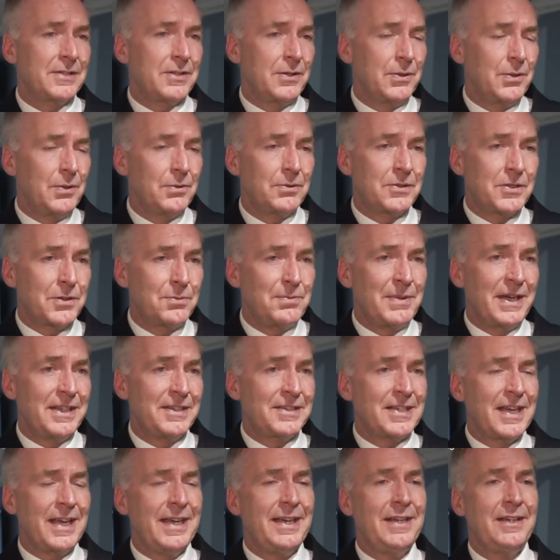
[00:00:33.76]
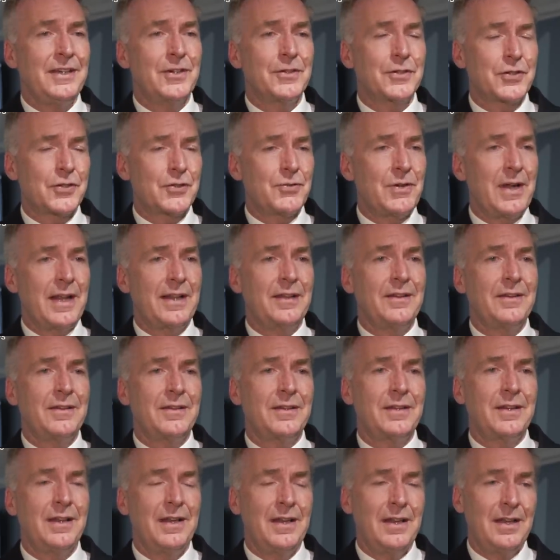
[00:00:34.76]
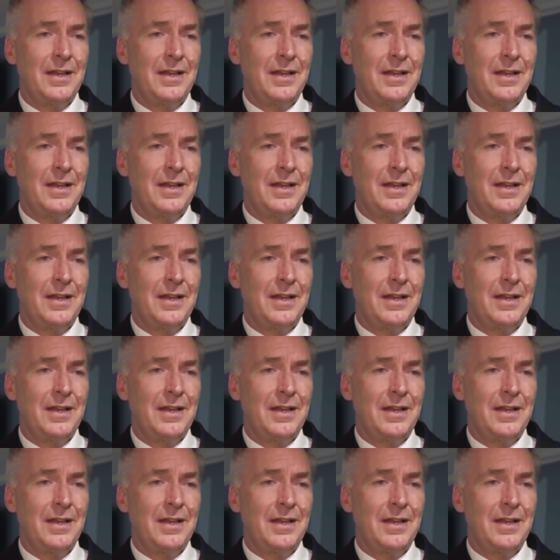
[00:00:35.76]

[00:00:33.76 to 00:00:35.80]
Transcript: to, to maintain our strength